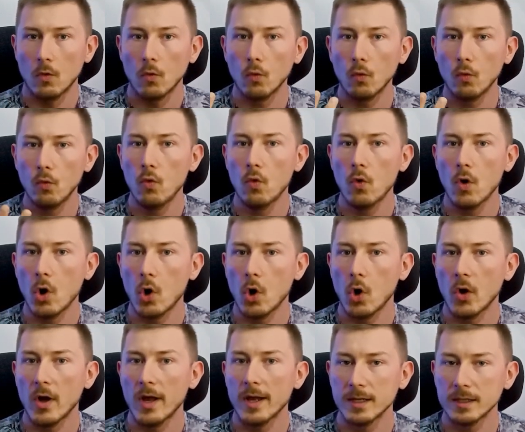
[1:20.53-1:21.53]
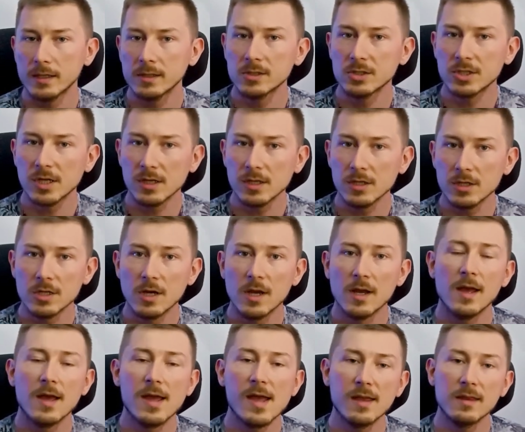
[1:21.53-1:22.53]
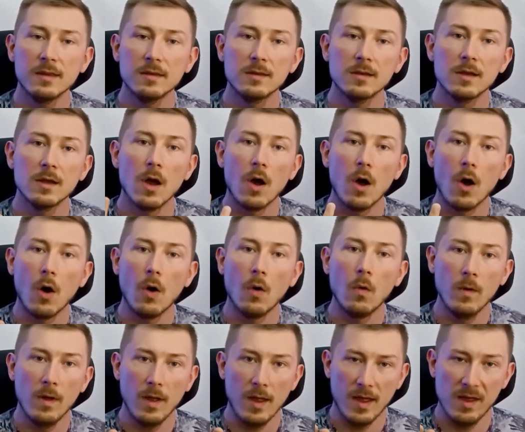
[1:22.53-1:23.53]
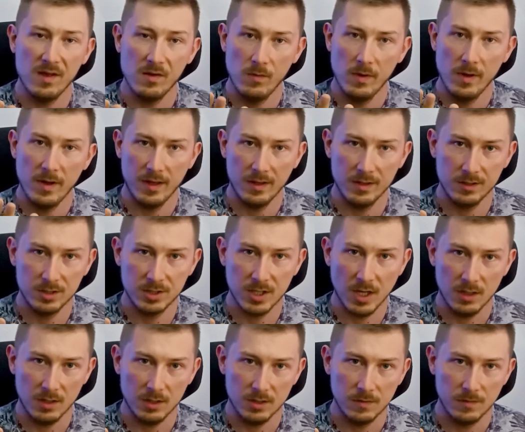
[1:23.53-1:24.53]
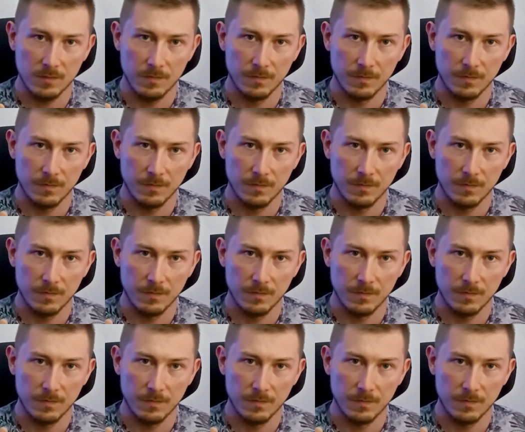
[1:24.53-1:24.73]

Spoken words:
UO exchange, and ON exchange.